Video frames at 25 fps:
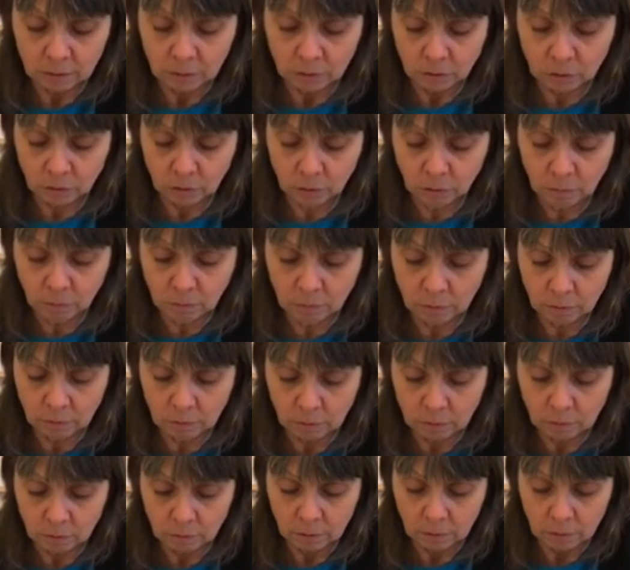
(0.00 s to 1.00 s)
2,
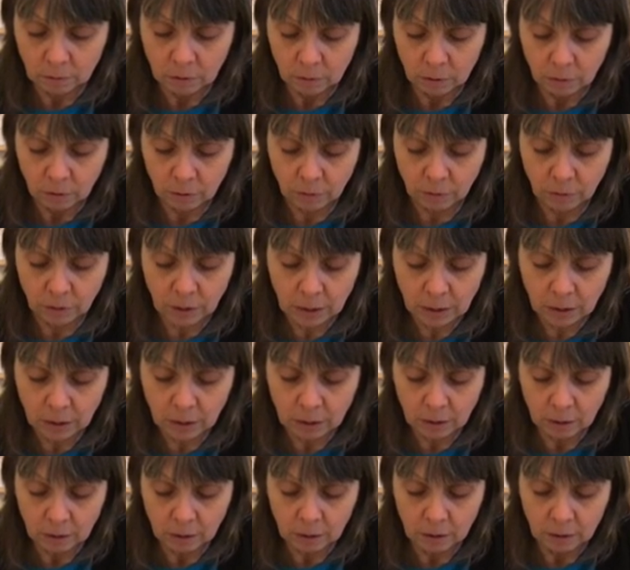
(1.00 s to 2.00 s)
3,
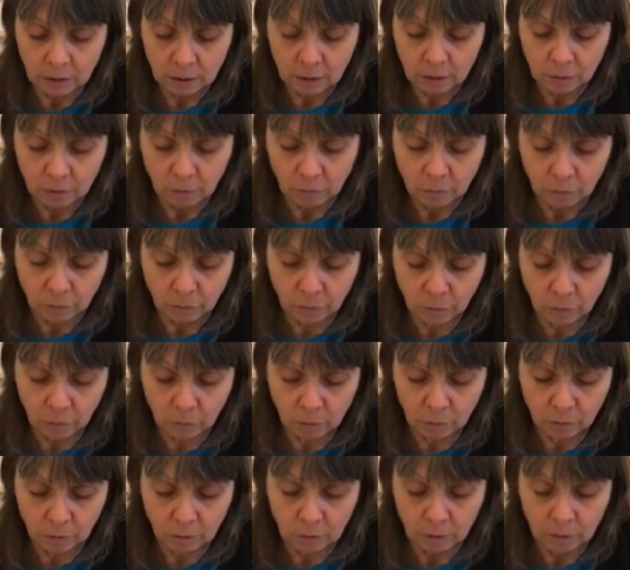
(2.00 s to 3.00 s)

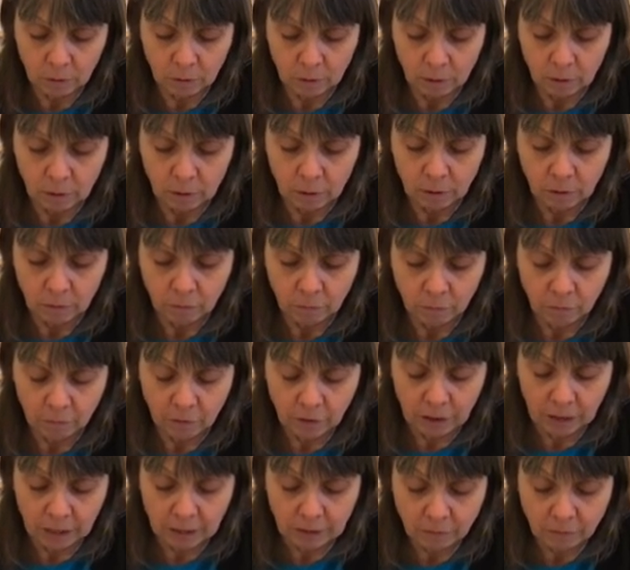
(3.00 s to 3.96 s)
4, 5,